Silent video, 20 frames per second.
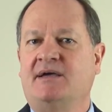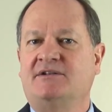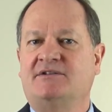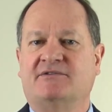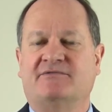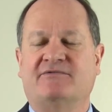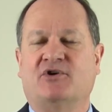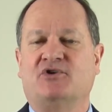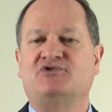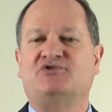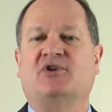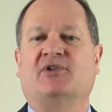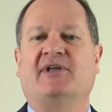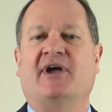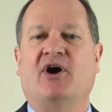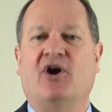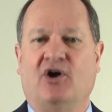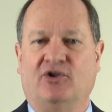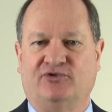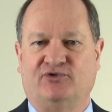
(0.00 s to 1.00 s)
to
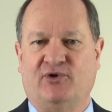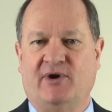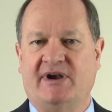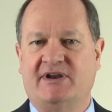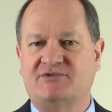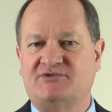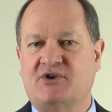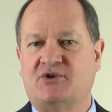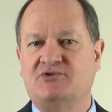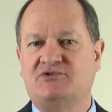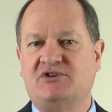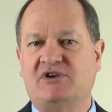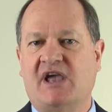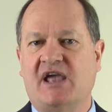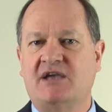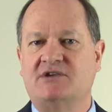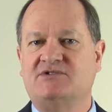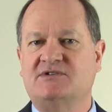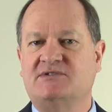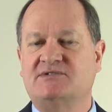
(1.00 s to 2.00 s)
virtually all trade
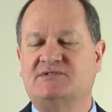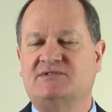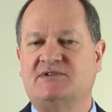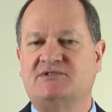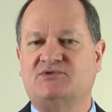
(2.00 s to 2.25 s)
associations